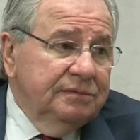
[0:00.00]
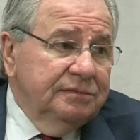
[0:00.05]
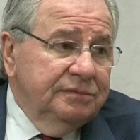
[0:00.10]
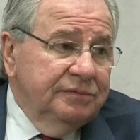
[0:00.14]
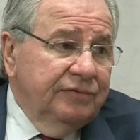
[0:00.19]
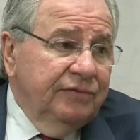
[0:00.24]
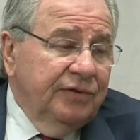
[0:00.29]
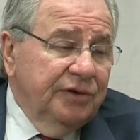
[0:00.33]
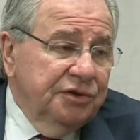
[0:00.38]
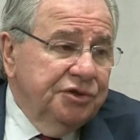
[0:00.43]

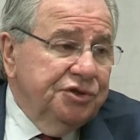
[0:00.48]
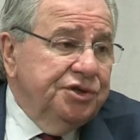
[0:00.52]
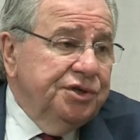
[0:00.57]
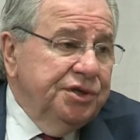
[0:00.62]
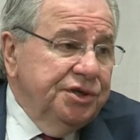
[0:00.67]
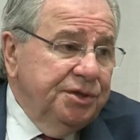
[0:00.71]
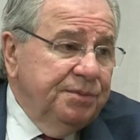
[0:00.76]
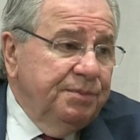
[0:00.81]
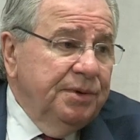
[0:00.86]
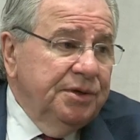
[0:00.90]
function,
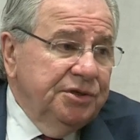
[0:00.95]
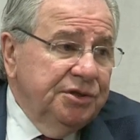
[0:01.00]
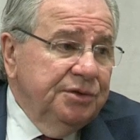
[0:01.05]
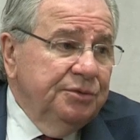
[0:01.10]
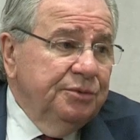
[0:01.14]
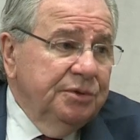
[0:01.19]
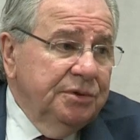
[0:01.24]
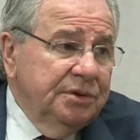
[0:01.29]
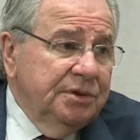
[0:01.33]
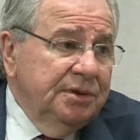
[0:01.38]
especially
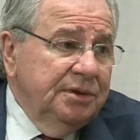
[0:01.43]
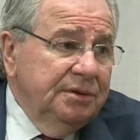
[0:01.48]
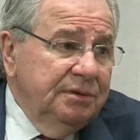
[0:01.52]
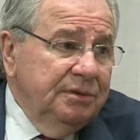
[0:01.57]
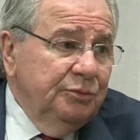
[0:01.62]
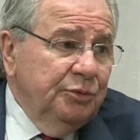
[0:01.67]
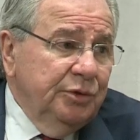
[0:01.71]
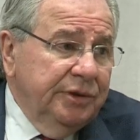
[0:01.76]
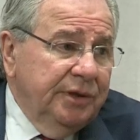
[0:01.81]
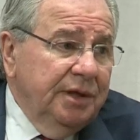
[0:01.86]

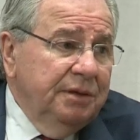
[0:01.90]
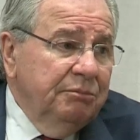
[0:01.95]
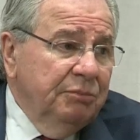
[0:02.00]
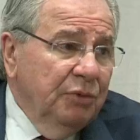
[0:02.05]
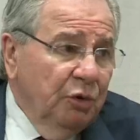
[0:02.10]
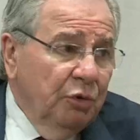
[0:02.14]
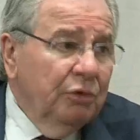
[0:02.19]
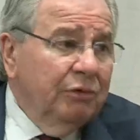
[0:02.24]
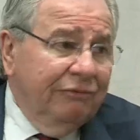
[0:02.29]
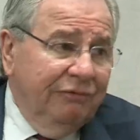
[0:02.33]
with a
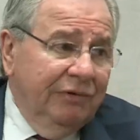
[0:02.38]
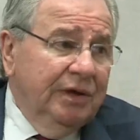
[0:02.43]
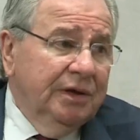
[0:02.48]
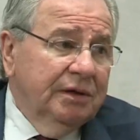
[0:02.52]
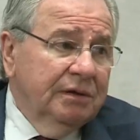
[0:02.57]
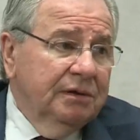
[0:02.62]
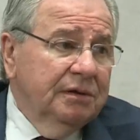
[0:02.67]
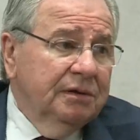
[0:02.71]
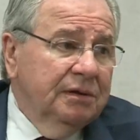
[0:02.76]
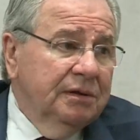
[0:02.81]
motor
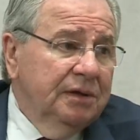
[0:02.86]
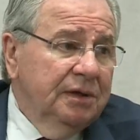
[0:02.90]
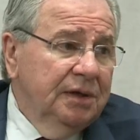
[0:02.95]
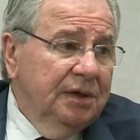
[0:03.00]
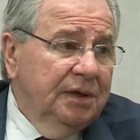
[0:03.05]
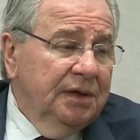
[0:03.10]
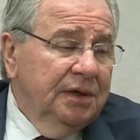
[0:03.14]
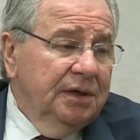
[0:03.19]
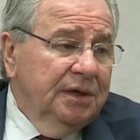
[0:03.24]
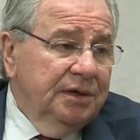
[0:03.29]
vehicle.
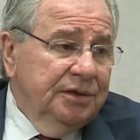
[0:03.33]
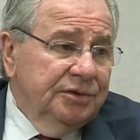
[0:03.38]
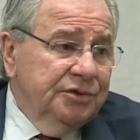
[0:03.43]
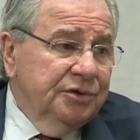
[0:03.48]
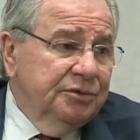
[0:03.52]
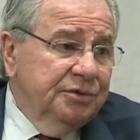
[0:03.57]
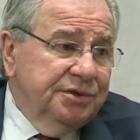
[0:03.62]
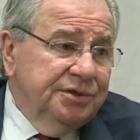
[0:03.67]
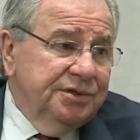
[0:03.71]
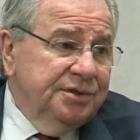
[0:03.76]

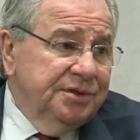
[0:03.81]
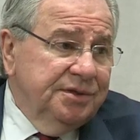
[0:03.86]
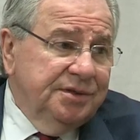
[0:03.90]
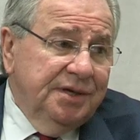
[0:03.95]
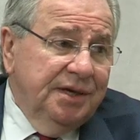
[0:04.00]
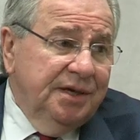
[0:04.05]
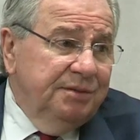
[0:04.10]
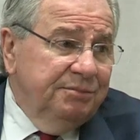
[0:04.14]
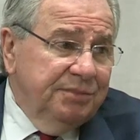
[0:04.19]
So it's the same